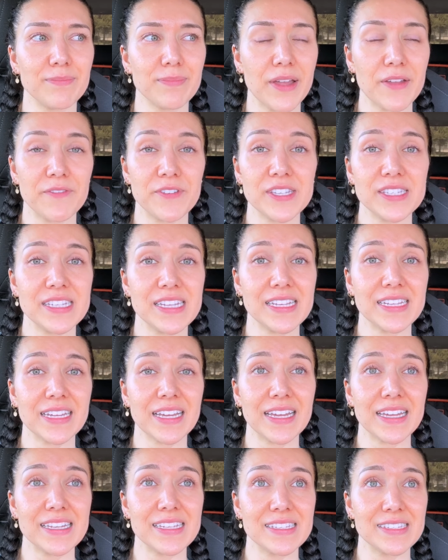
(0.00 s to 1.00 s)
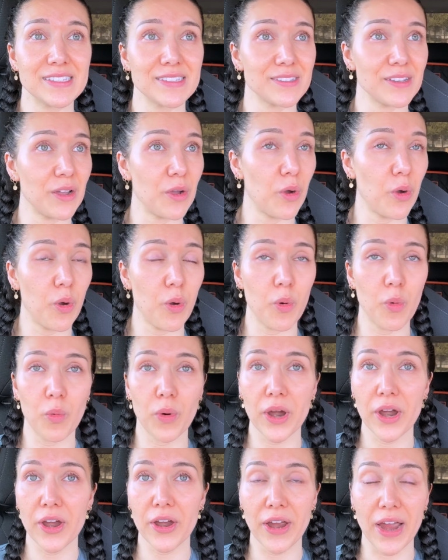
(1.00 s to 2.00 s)
my physique is
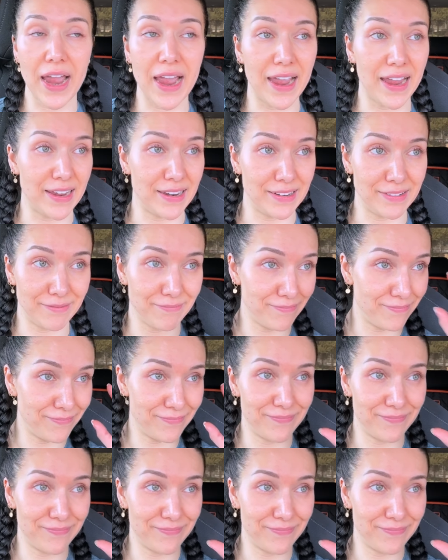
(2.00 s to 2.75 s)
where I